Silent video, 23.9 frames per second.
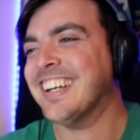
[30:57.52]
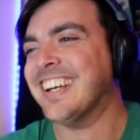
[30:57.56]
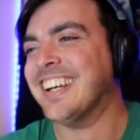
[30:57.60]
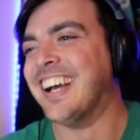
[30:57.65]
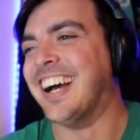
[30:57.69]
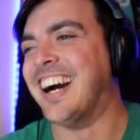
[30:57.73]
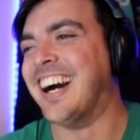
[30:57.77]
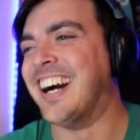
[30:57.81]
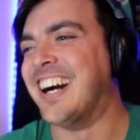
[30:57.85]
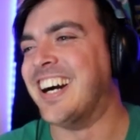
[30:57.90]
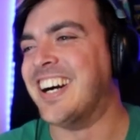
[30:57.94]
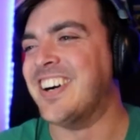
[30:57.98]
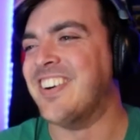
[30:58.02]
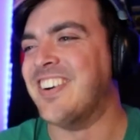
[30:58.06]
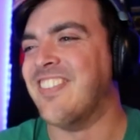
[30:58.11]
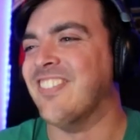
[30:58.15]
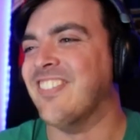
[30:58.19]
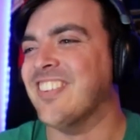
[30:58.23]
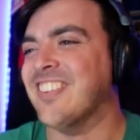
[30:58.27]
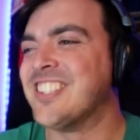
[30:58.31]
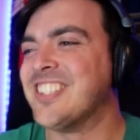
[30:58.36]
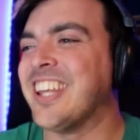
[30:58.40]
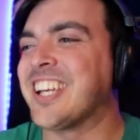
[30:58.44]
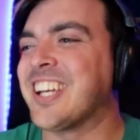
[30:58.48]
Um,
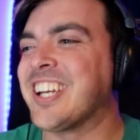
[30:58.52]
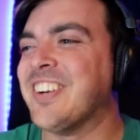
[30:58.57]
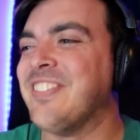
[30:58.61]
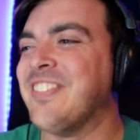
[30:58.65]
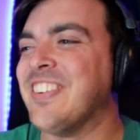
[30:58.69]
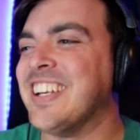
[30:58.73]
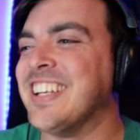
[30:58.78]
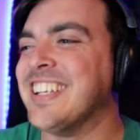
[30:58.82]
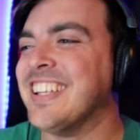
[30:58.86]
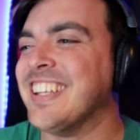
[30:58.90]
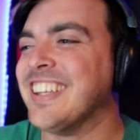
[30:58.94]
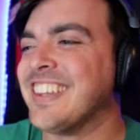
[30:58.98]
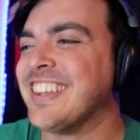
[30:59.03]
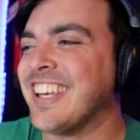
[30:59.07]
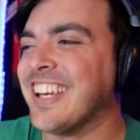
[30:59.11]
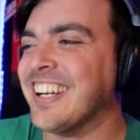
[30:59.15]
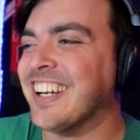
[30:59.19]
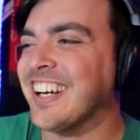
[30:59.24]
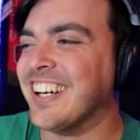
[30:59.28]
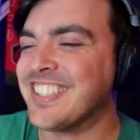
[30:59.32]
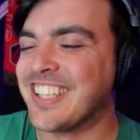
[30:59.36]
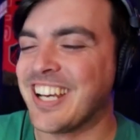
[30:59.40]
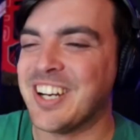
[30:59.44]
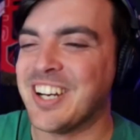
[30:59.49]
so they could be thin
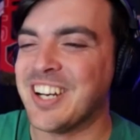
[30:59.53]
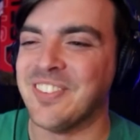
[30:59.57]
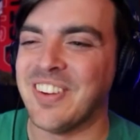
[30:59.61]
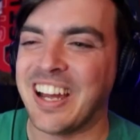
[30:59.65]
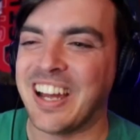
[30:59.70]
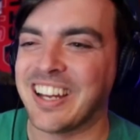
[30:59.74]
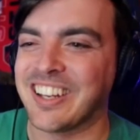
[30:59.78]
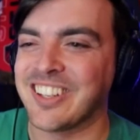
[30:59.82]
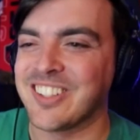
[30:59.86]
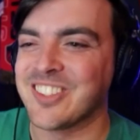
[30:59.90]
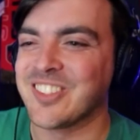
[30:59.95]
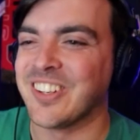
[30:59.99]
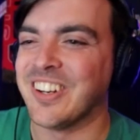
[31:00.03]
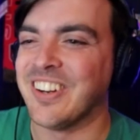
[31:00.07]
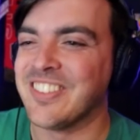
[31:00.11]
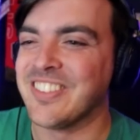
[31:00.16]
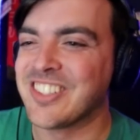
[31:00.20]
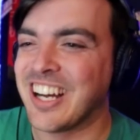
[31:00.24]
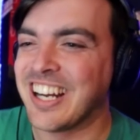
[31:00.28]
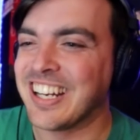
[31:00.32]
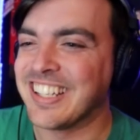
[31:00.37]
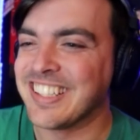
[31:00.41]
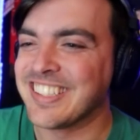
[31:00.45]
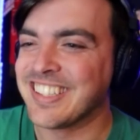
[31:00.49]
on center back, is what I'm
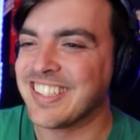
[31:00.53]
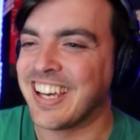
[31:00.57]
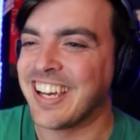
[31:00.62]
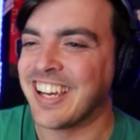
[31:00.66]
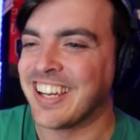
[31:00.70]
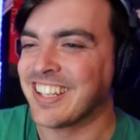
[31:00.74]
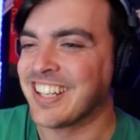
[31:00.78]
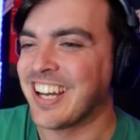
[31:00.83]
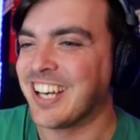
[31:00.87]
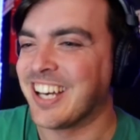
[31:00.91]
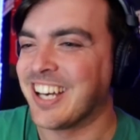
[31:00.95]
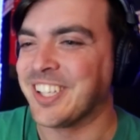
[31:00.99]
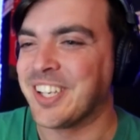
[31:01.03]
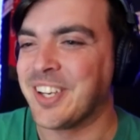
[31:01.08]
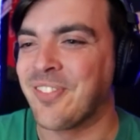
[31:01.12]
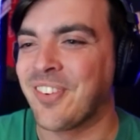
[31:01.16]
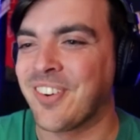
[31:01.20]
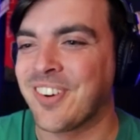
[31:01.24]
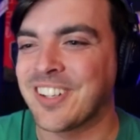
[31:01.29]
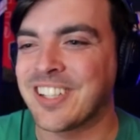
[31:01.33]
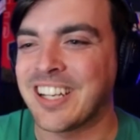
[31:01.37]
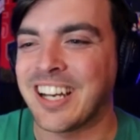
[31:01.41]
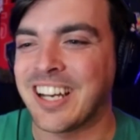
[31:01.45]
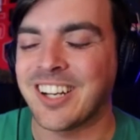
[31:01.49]
trying to say. Kyle
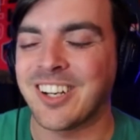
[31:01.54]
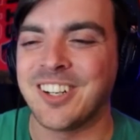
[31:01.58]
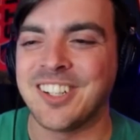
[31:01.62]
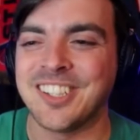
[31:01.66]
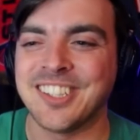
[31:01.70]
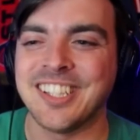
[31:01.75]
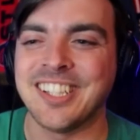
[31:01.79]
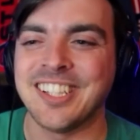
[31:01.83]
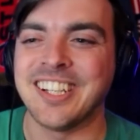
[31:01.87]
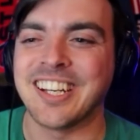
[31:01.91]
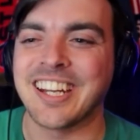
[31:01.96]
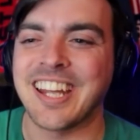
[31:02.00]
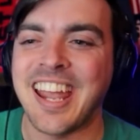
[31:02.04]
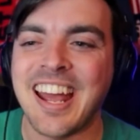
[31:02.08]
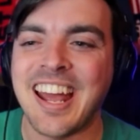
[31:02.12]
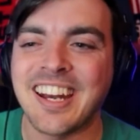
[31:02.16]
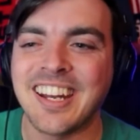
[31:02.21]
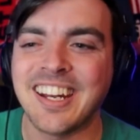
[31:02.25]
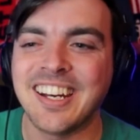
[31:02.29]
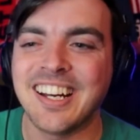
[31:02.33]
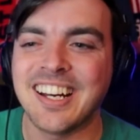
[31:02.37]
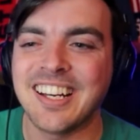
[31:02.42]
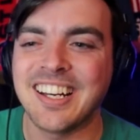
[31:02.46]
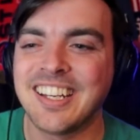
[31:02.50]
Hiebert got called into
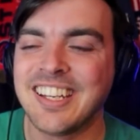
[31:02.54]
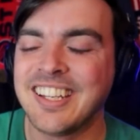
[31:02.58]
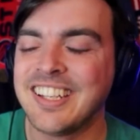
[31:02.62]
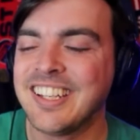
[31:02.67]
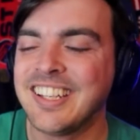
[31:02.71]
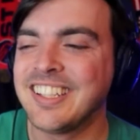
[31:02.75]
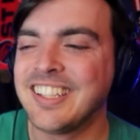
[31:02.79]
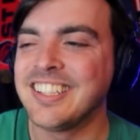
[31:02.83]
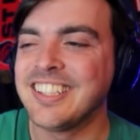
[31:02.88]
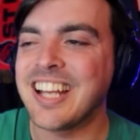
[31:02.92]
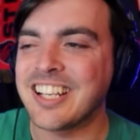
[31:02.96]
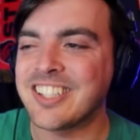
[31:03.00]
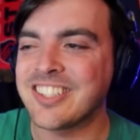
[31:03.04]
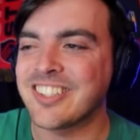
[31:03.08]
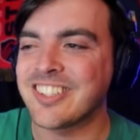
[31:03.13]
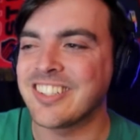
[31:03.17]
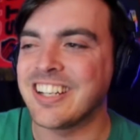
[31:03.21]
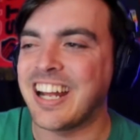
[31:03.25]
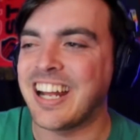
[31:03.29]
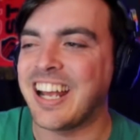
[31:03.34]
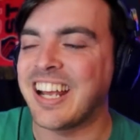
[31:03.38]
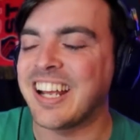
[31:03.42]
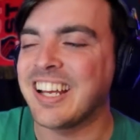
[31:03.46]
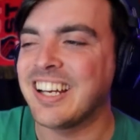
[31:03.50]
Canada
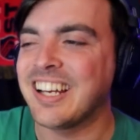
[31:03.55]
yesterday